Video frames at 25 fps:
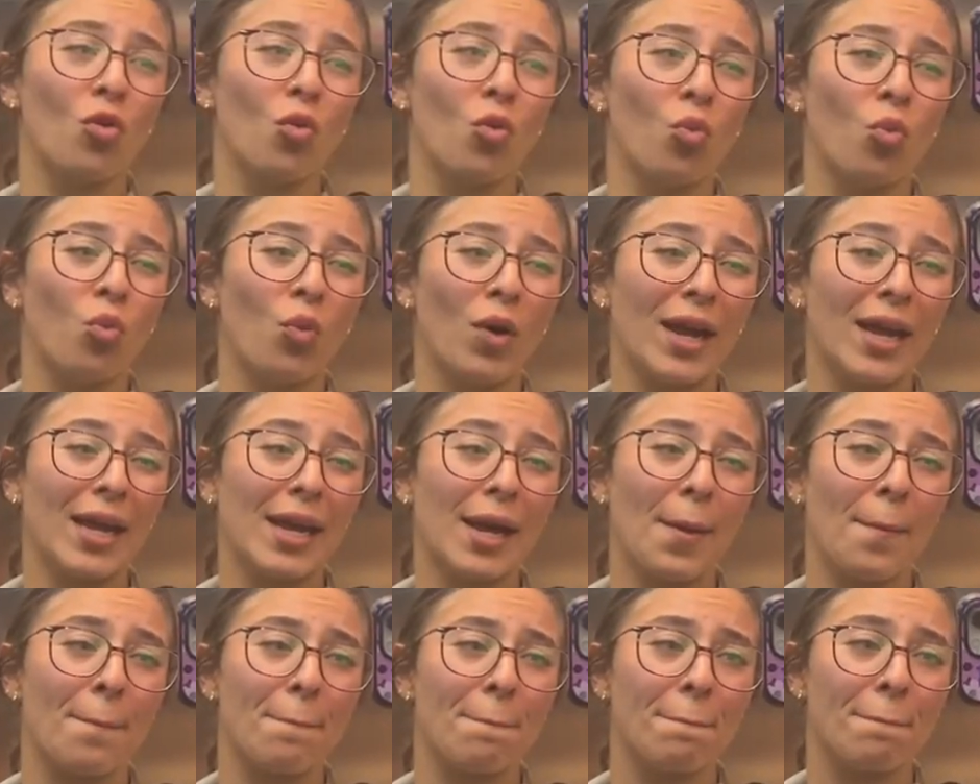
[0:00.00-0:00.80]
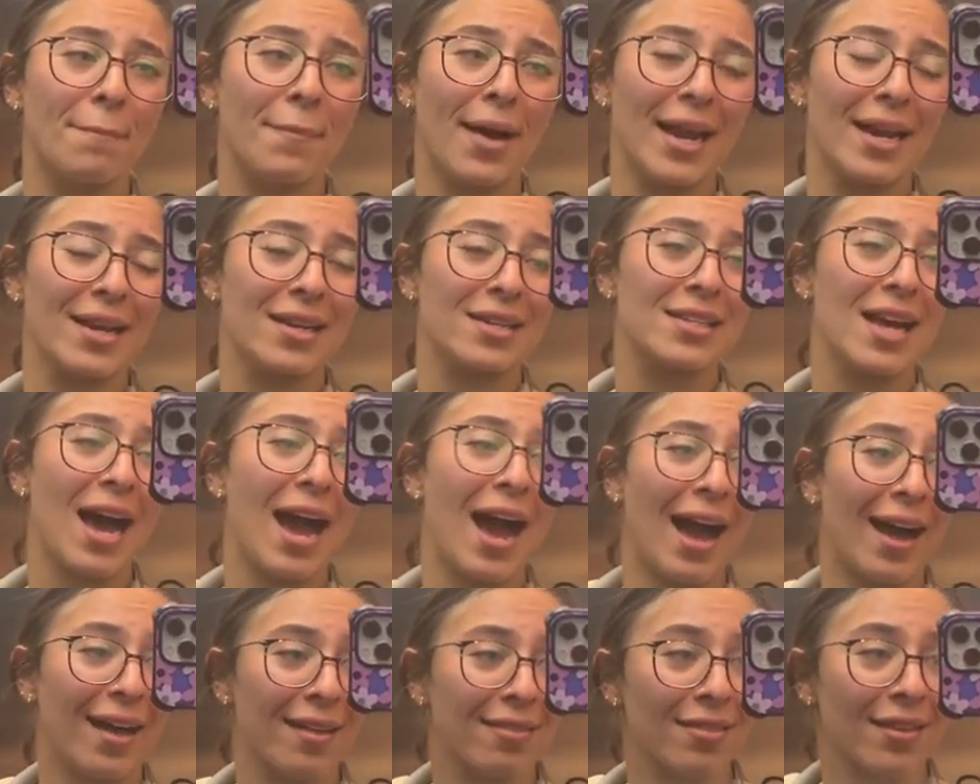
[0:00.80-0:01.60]
We made it to
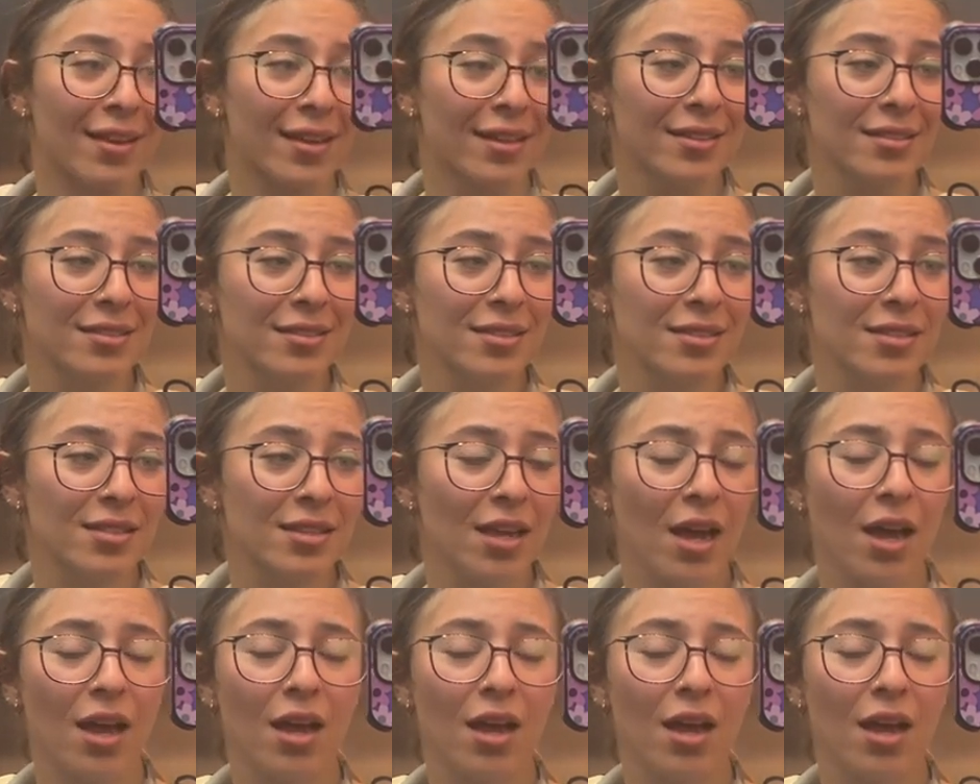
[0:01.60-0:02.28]
Athens.